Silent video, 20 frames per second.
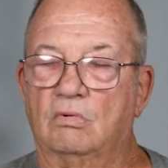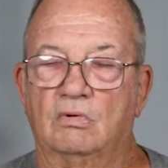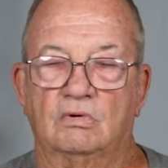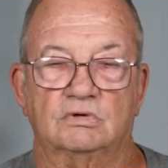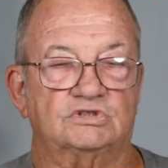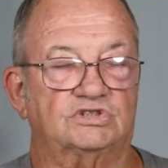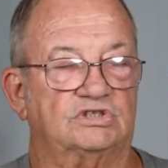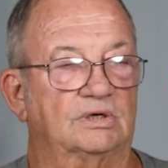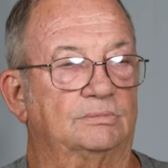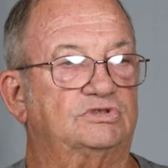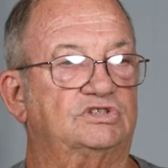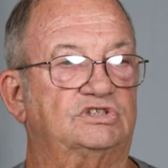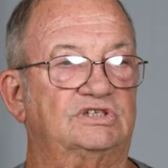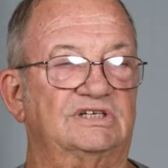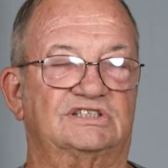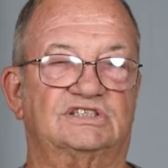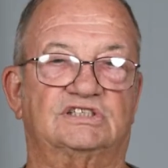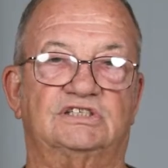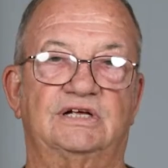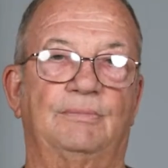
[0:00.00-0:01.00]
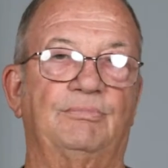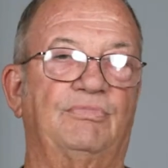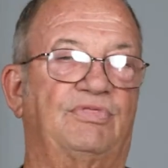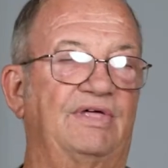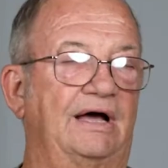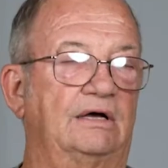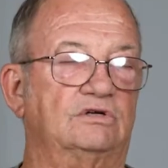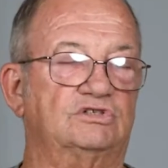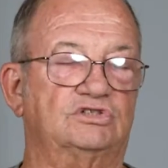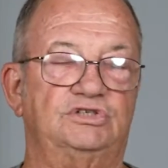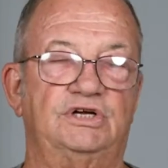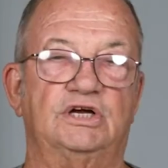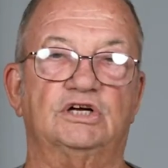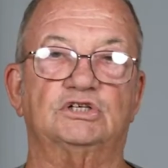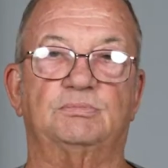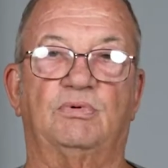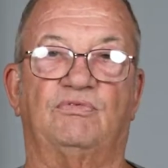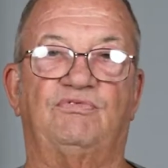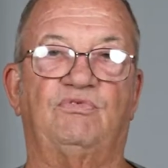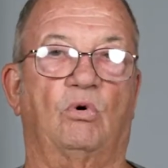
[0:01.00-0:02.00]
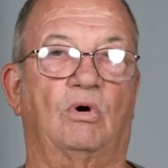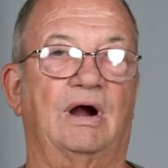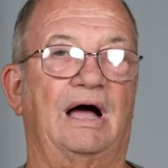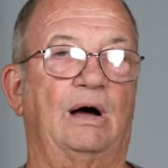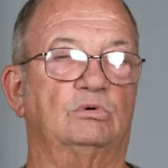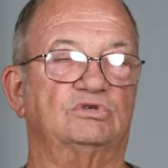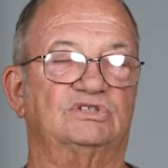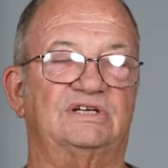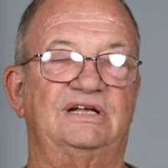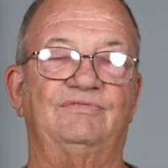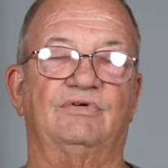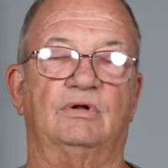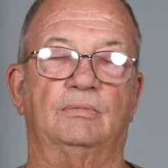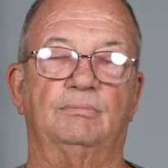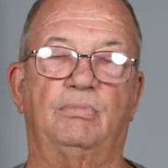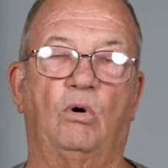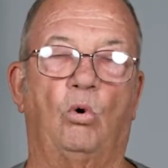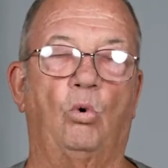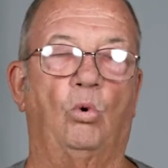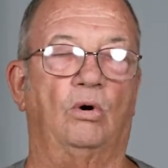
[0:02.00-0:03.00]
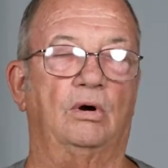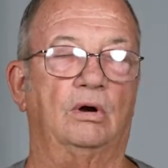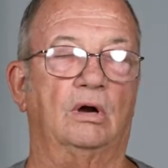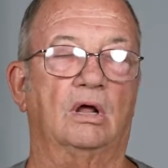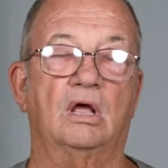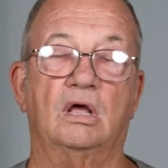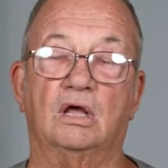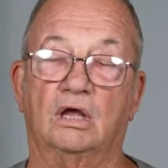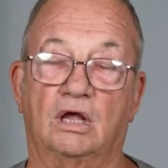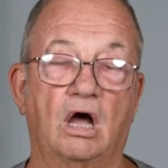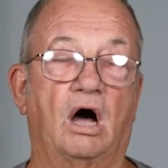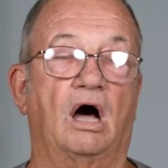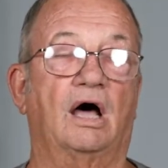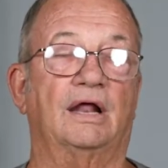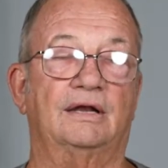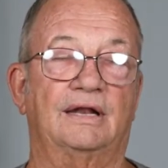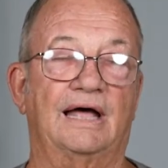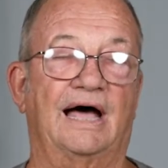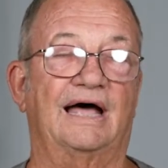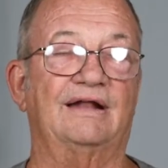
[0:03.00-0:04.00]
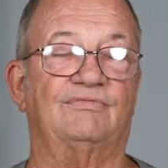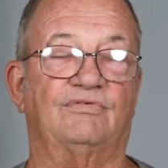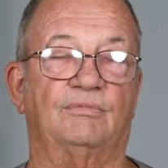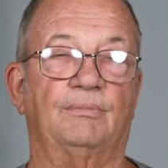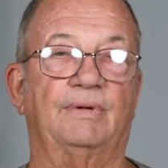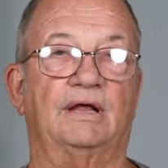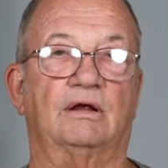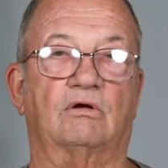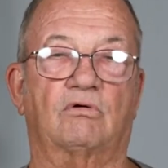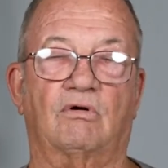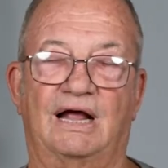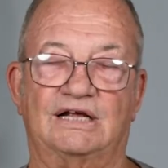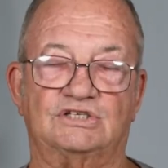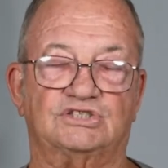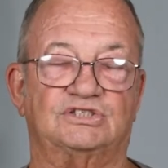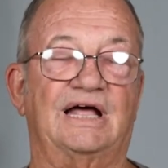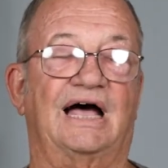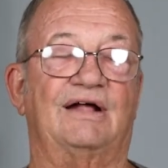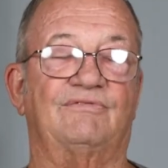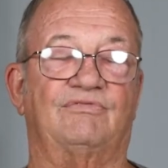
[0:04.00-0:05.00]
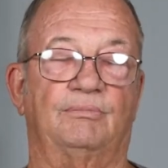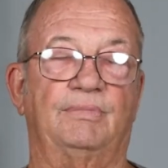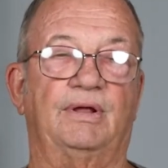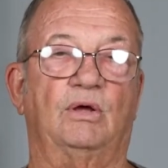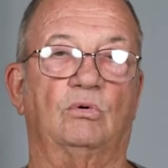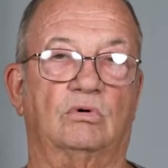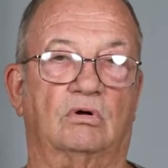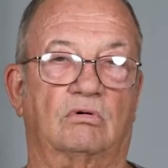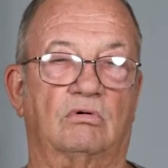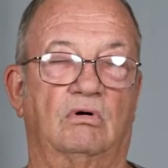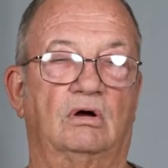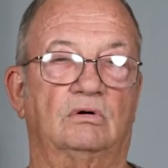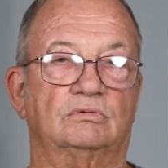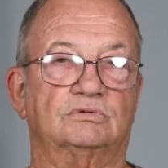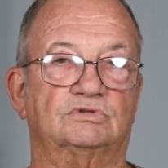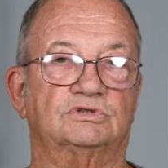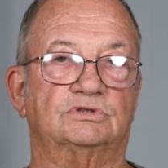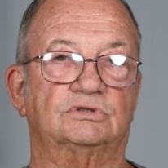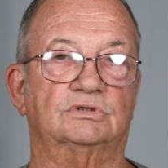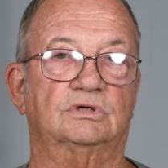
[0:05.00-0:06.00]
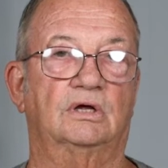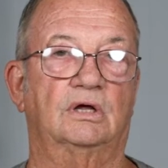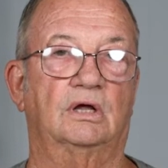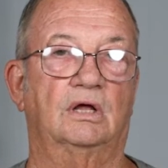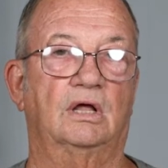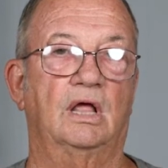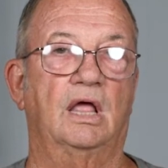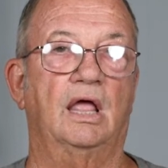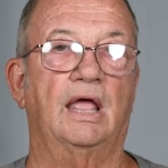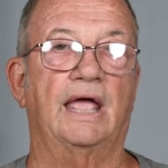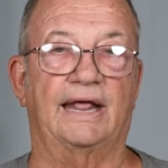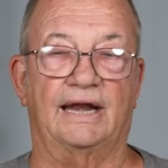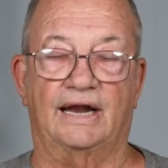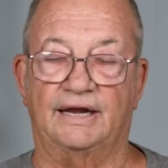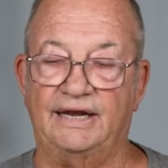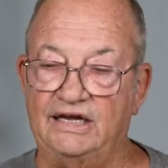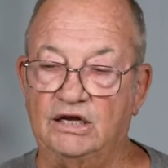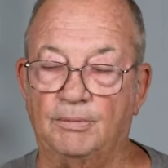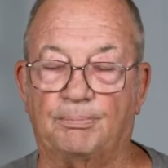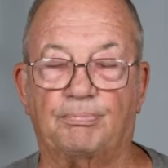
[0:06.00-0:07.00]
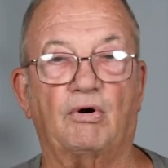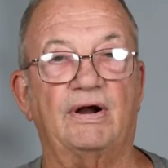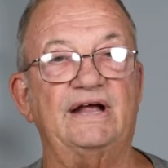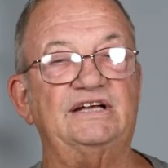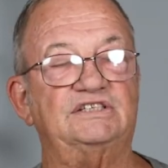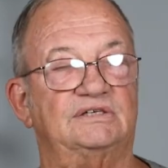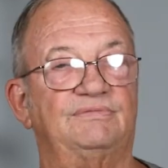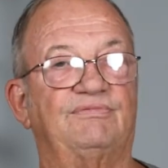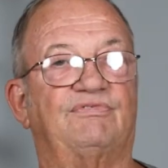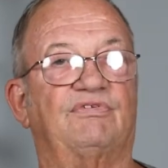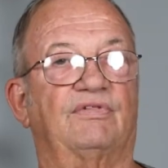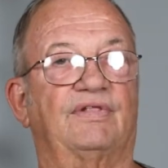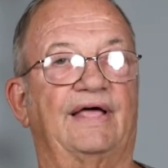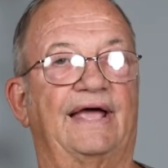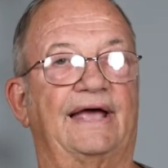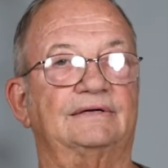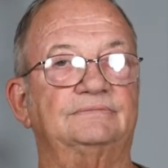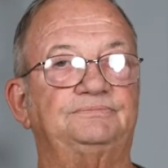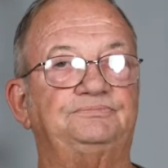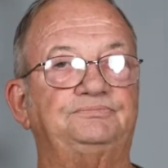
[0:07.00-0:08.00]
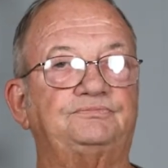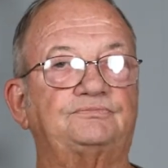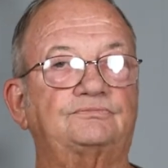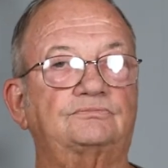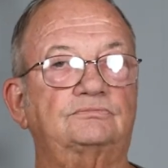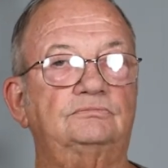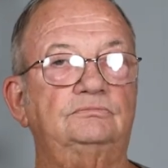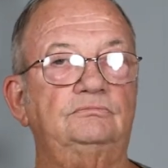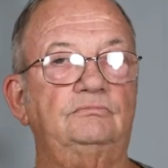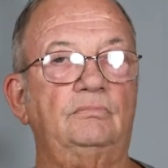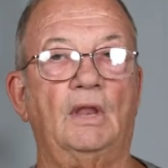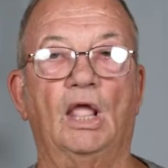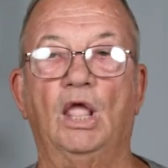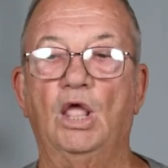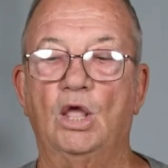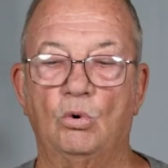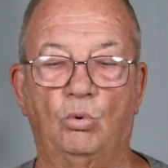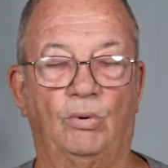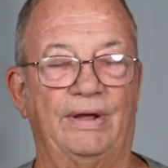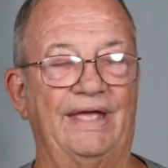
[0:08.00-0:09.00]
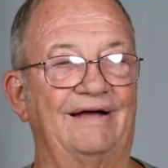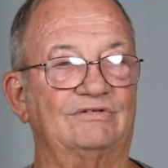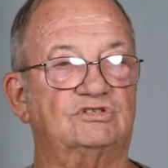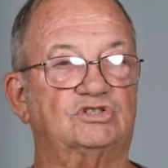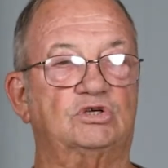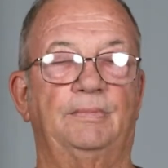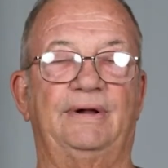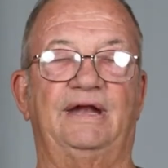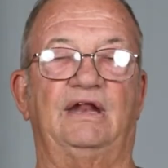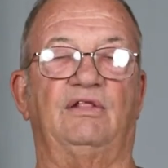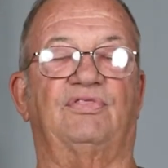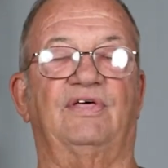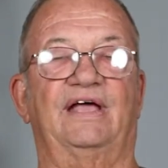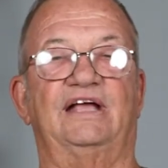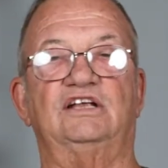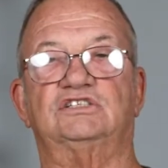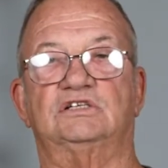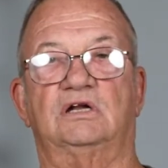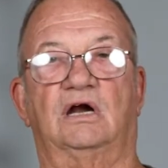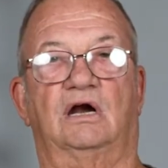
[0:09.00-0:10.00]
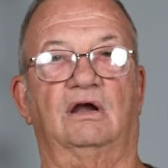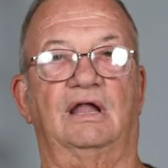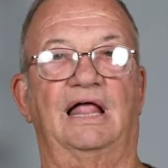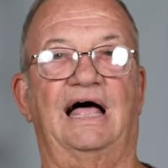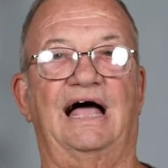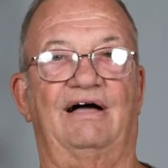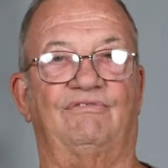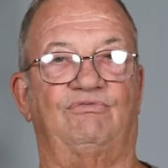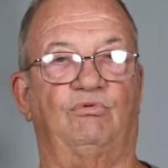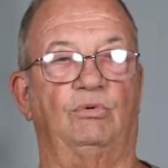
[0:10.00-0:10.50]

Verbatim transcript: Some six, 7,000 years before I was even born, God died for me. Christ died for me on the cross. And I need to praise him for that. We have so many things in our life.